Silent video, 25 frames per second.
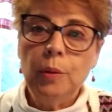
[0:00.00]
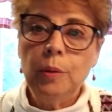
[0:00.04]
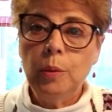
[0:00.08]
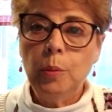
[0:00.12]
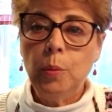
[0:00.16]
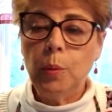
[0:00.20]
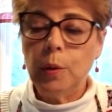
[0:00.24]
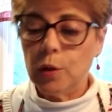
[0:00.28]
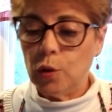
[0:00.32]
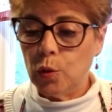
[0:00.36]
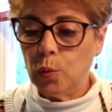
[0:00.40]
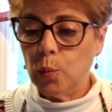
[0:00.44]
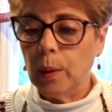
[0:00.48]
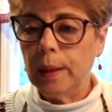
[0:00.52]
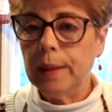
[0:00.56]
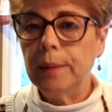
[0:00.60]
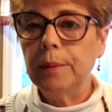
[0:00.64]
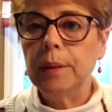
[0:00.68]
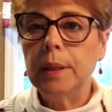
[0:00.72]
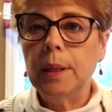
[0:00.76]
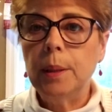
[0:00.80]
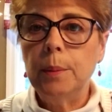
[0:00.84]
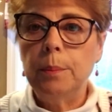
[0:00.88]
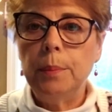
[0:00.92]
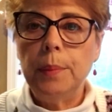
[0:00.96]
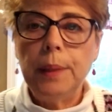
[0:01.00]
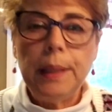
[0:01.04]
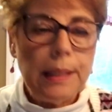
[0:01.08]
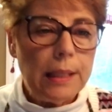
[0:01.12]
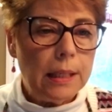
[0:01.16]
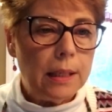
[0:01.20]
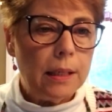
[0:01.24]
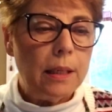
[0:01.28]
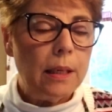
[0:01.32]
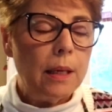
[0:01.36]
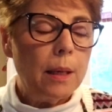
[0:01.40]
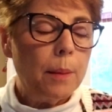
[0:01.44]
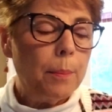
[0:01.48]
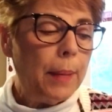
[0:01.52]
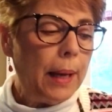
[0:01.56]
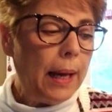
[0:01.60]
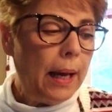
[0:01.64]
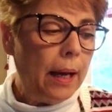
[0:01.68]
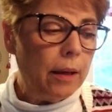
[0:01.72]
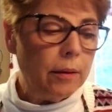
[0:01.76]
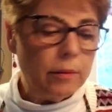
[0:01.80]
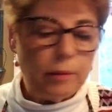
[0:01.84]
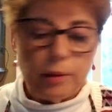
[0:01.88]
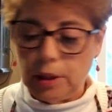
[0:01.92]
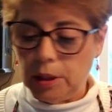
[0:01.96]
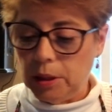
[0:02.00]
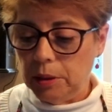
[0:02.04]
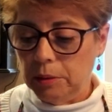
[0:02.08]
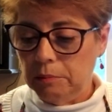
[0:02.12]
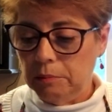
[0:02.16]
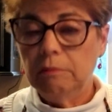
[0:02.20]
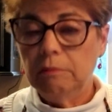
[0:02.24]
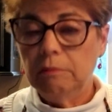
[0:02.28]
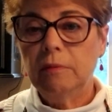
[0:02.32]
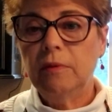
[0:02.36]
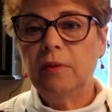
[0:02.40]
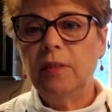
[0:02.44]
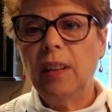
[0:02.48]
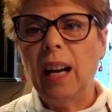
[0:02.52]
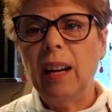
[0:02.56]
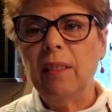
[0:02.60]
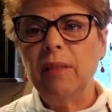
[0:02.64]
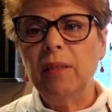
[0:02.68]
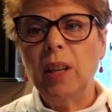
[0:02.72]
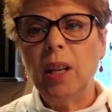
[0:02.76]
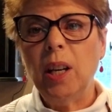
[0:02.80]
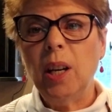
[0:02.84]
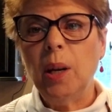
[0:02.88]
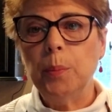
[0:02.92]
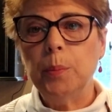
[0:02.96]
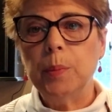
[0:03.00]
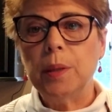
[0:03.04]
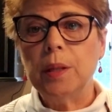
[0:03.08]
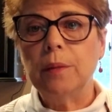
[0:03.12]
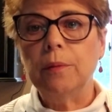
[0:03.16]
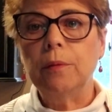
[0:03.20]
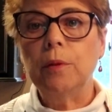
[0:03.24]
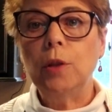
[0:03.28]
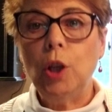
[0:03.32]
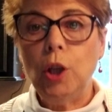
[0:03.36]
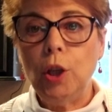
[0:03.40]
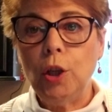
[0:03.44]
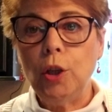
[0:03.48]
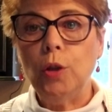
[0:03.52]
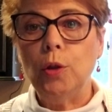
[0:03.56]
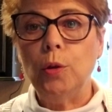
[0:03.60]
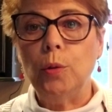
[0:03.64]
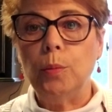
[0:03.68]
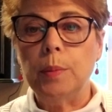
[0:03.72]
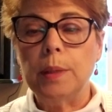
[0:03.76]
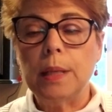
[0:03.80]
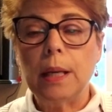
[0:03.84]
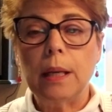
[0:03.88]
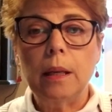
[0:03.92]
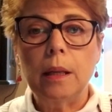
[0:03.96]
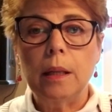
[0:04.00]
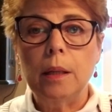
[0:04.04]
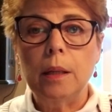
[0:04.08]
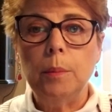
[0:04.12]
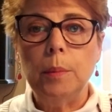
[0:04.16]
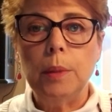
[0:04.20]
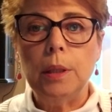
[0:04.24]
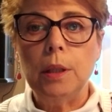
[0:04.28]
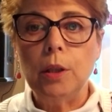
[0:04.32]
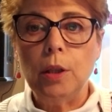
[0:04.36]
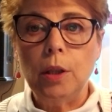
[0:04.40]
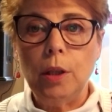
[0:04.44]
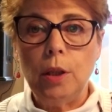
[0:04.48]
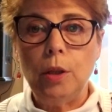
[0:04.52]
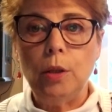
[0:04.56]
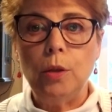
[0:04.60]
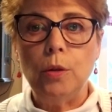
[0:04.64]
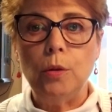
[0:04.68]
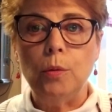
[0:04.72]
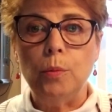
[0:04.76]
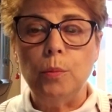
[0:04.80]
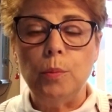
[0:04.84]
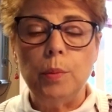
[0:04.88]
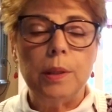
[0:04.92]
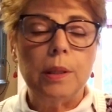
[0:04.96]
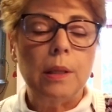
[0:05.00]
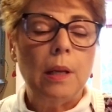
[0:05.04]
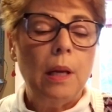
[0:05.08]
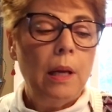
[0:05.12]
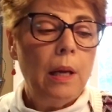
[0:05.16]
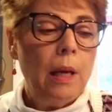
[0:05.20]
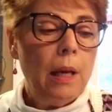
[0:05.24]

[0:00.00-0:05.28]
which wound up being about five cups of cubes. I cut them into cubes.